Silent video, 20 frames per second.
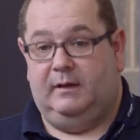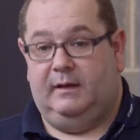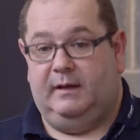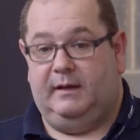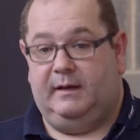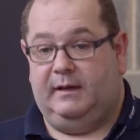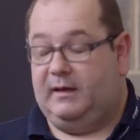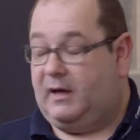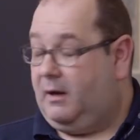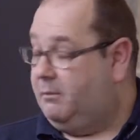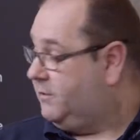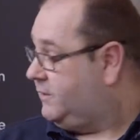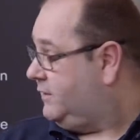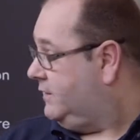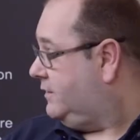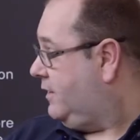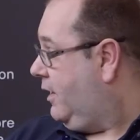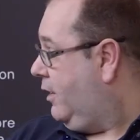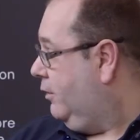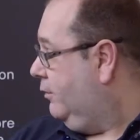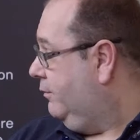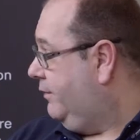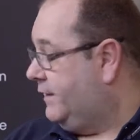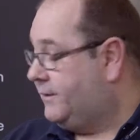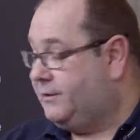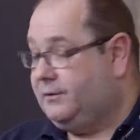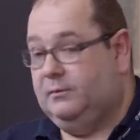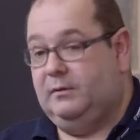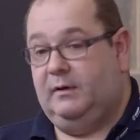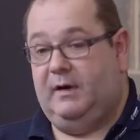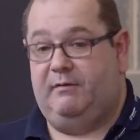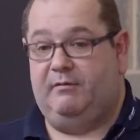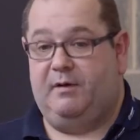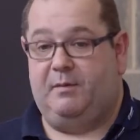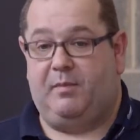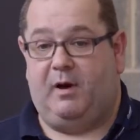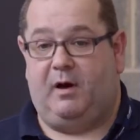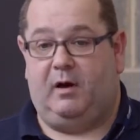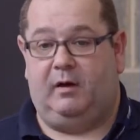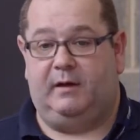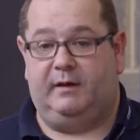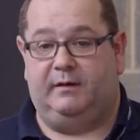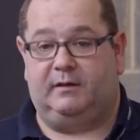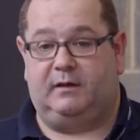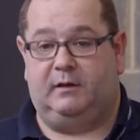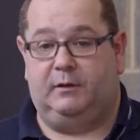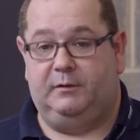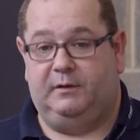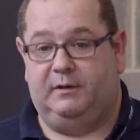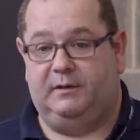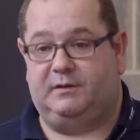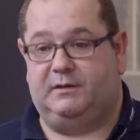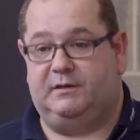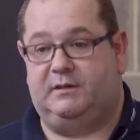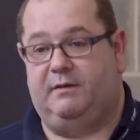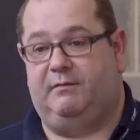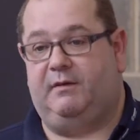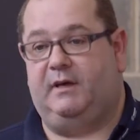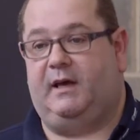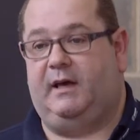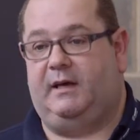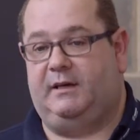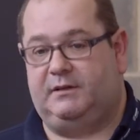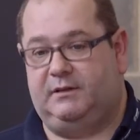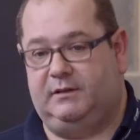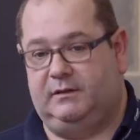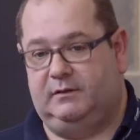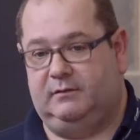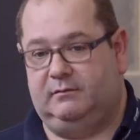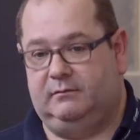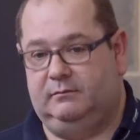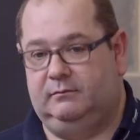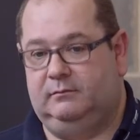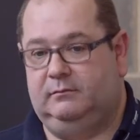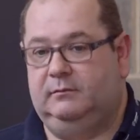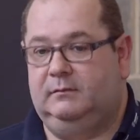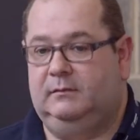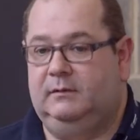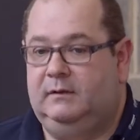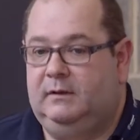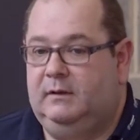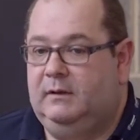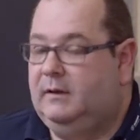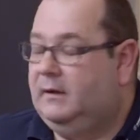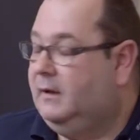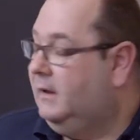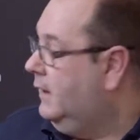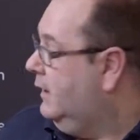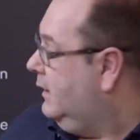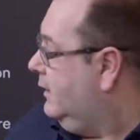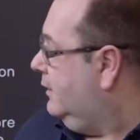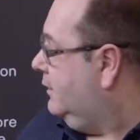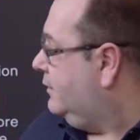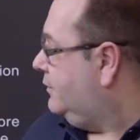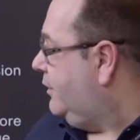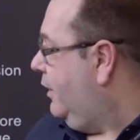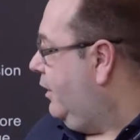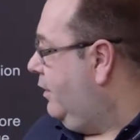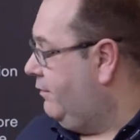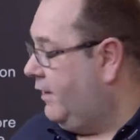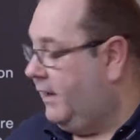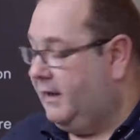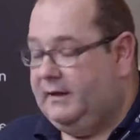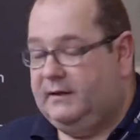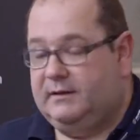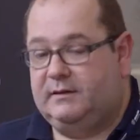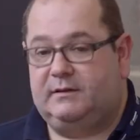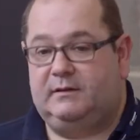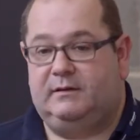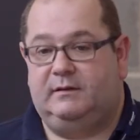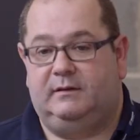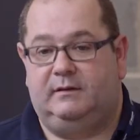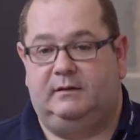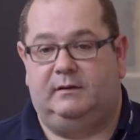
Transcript: It encompasses the whole vessel, every part, including certification, surveys,